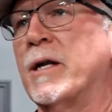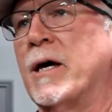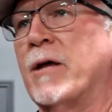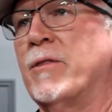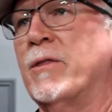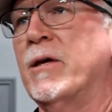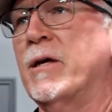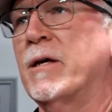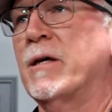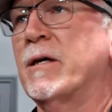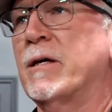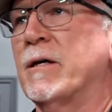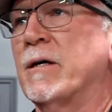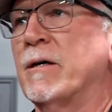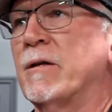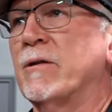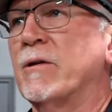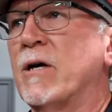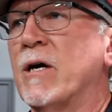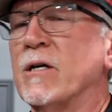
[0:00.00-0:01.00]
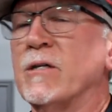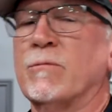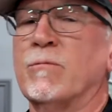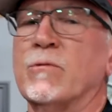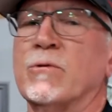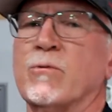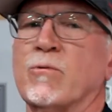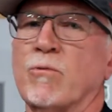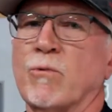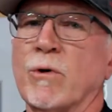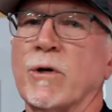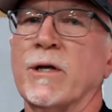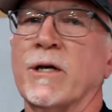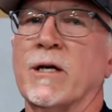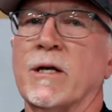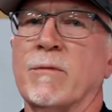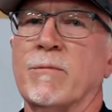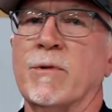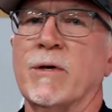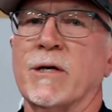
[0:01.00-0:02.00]
I think the customer's really
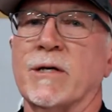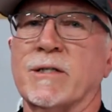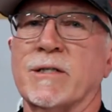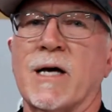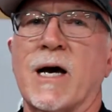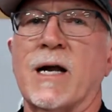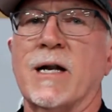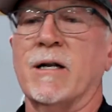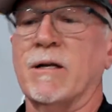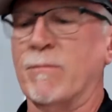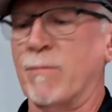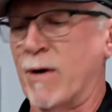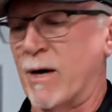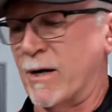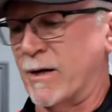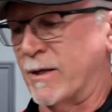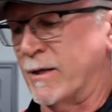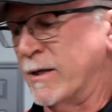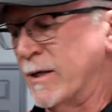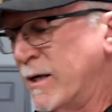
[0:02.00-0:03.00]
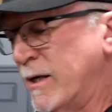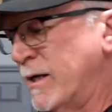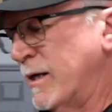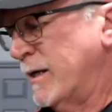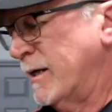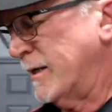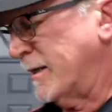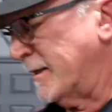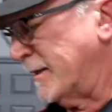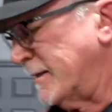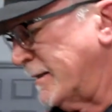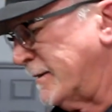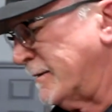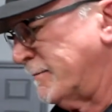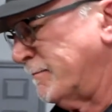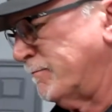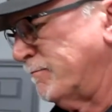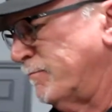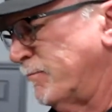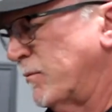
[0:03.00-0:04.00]
going to be excited about it.
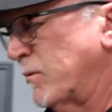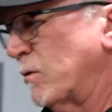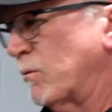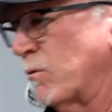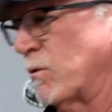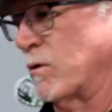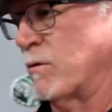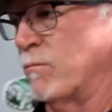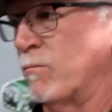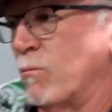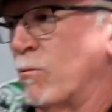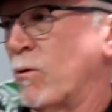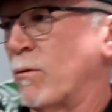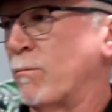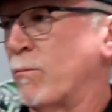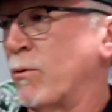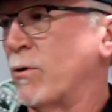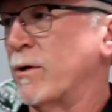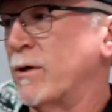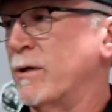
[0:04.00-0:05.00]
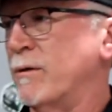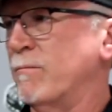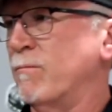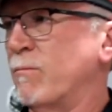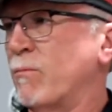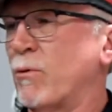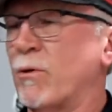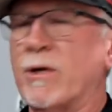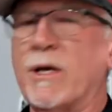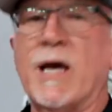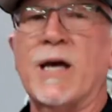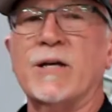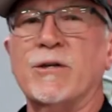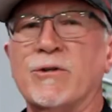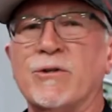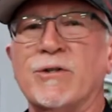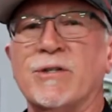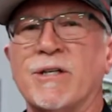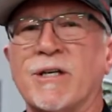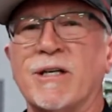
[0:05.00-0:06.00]
We're pretty
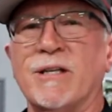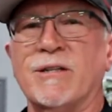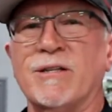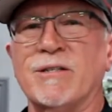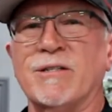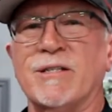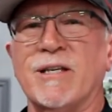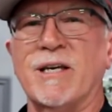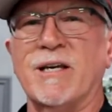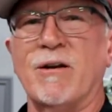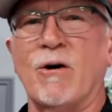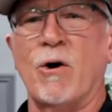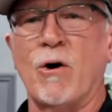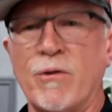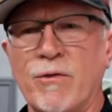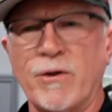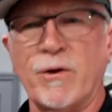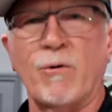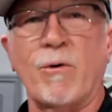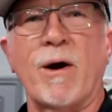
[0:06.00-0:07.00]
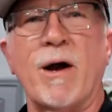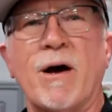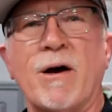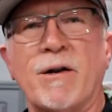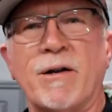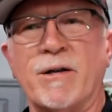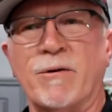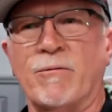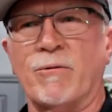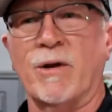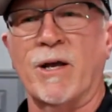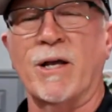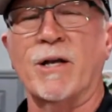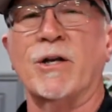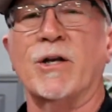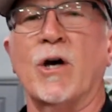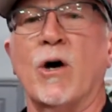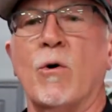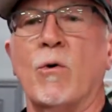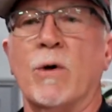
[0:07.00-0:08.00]
anxious to get this thing on the ground
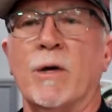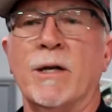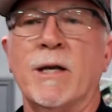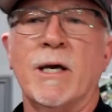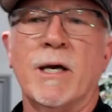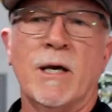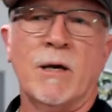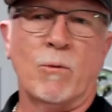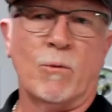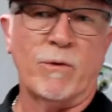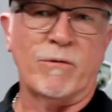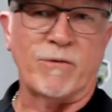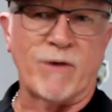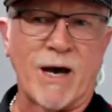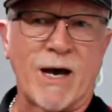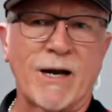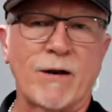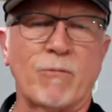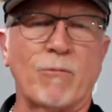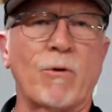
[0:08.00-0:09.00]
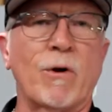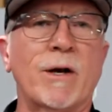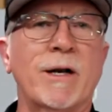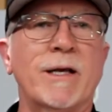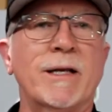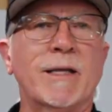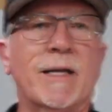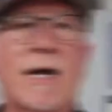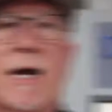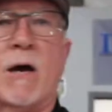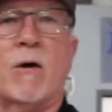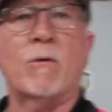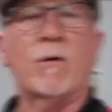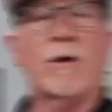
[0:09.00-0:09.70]
and going. We've got it running now.